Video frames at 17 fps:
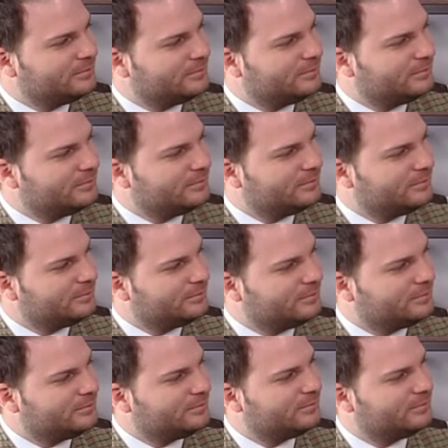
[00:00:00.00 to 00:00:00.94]

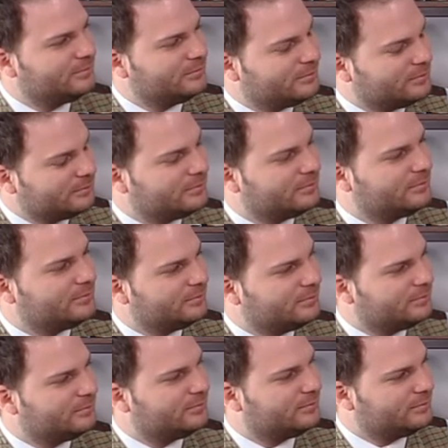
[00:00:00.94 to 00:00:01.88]

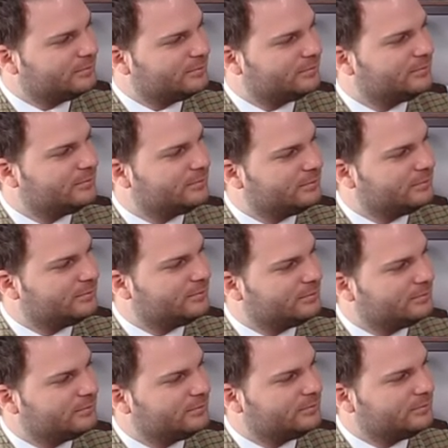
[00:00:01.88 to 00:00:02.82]

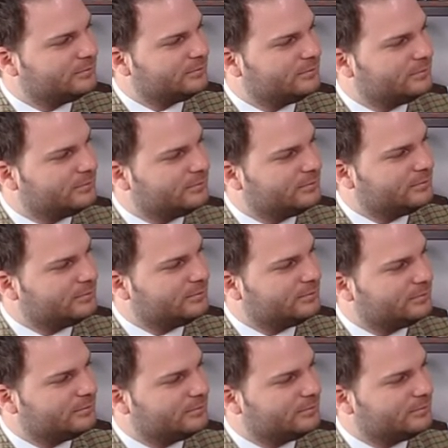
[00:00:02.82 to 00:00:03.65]
[no speech]